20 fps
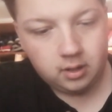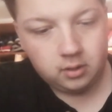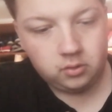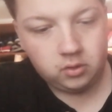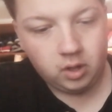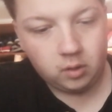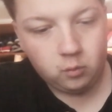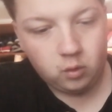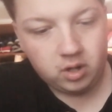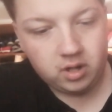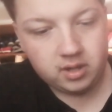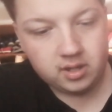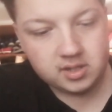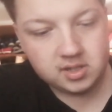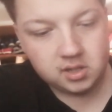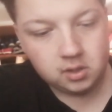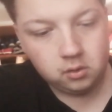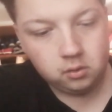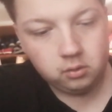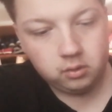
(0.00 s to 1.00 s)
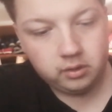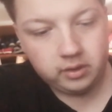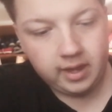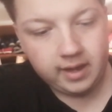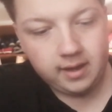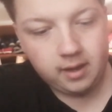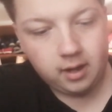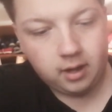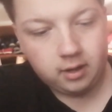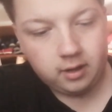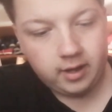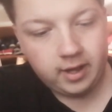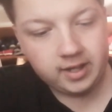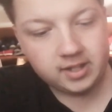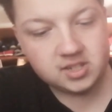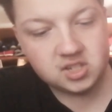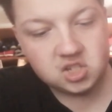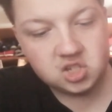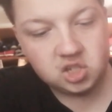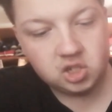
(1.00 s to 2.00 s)
not running at all, they are
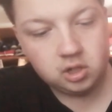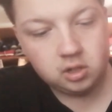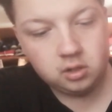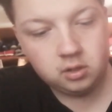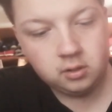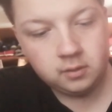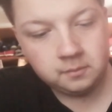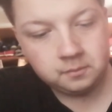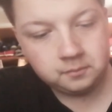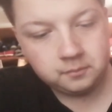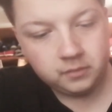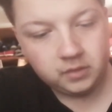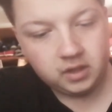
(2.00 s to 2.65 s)
X2,